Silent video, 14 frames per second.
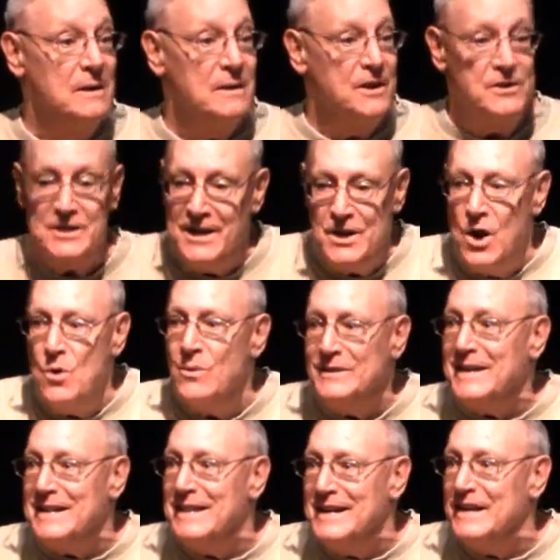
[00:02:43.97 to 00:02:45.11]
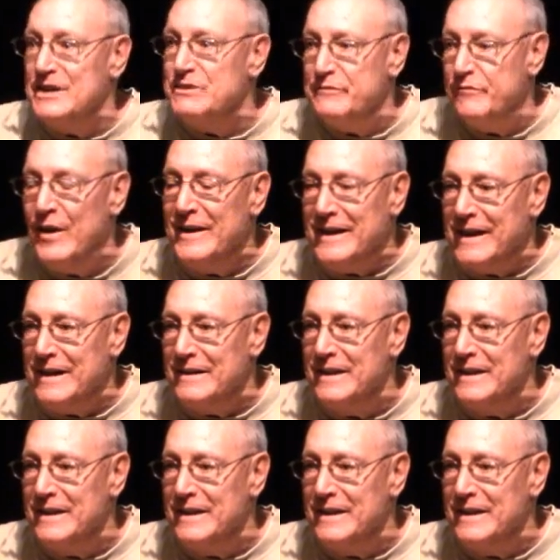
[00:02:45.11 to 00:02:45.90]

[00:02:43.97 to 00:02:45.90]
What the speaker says: because they know what they think is funny.